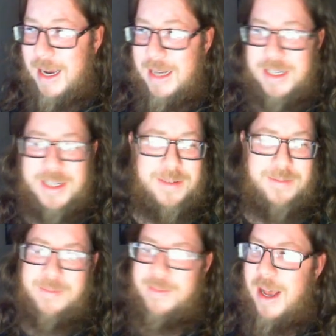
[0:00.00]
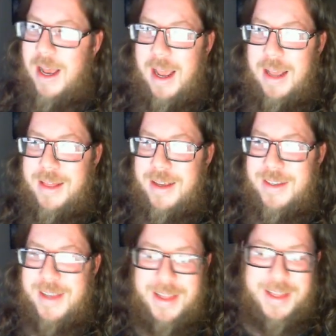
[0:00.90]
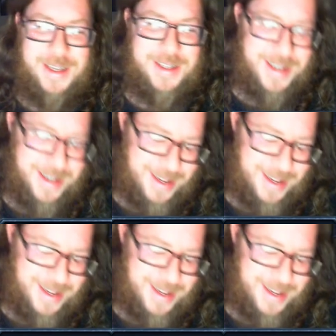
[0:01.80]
I just, I hate things like this.